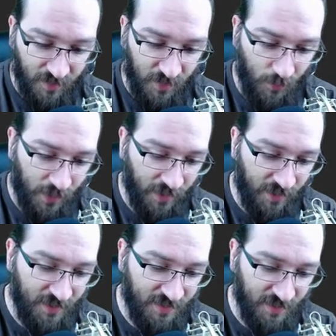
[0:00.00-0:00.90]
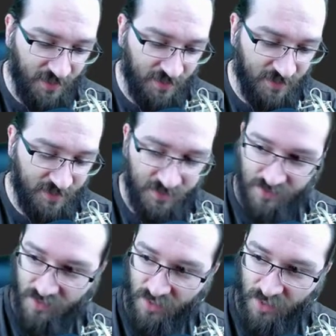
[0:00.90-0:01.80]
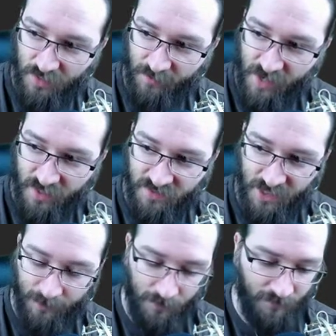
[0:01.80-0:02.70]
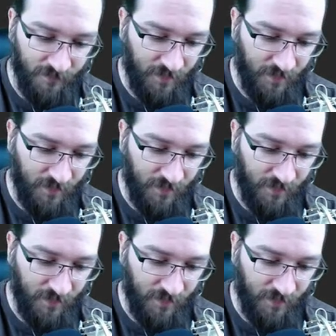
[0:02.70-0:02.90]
you know, one of these is a pattern table